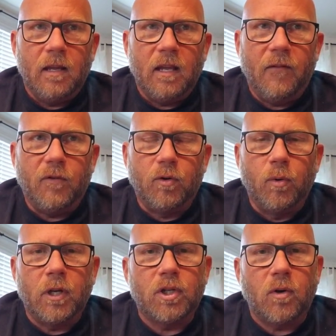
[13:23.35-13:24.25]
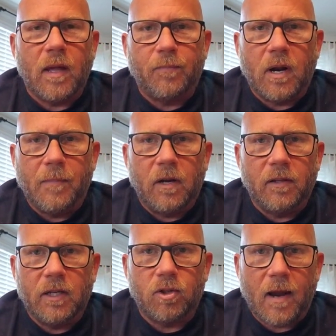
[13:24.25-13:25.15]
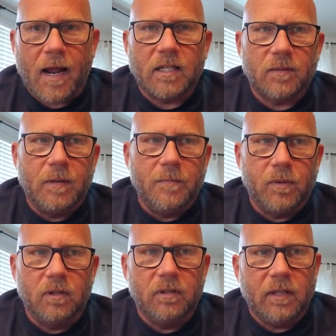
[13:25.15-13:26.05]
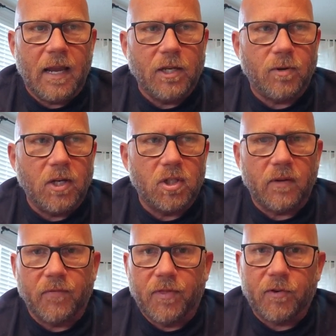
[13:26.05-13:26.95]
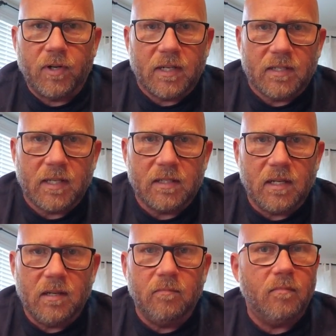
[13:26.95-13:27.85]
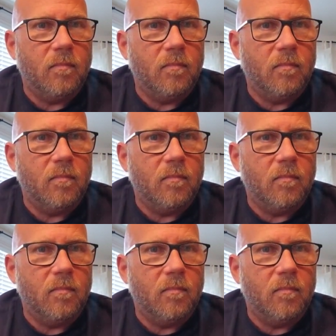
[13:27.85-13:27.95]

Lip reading: if you're doing a show that primarily attracts people in the age ranges of 30 to 60,